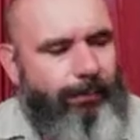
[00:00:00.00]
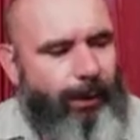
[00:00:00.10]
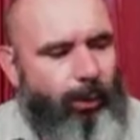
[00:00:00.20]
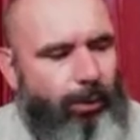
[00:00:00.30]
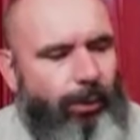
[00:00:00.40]

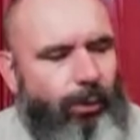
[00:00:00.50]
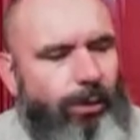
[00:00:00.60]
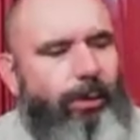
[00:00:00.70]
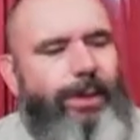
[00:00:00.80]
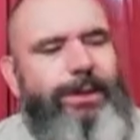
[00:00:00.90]
all the
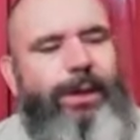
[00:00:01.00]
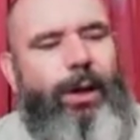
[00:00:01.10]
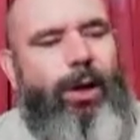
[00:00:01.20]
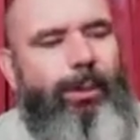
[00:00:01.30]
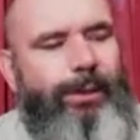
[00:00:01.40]
ones that are
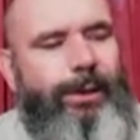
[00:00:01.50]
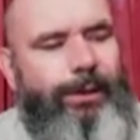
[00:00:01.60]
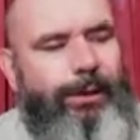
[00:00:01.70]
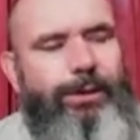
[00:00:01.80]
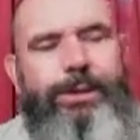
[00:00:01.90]
commonly
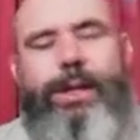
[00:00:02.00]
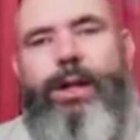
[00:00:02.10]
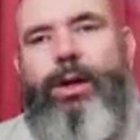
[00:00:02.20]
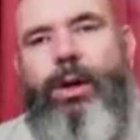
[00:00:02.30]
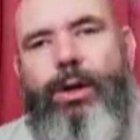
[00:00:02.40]
used,
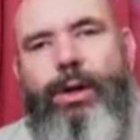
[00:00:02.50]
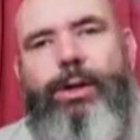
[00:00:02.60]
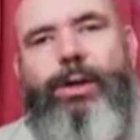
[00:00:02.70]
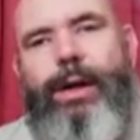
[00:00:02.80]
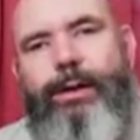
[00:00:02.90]

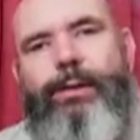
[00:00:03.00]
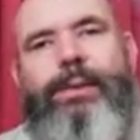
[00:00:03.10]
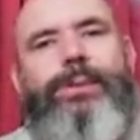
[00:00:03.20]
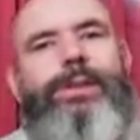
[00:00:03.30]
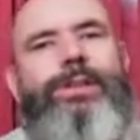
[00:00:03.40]
concur, agree
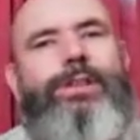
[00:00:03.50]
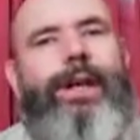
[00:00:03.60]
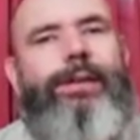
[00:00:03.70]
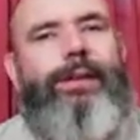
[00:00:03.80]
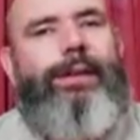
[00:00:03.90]
with each
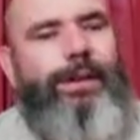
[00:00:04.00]
other.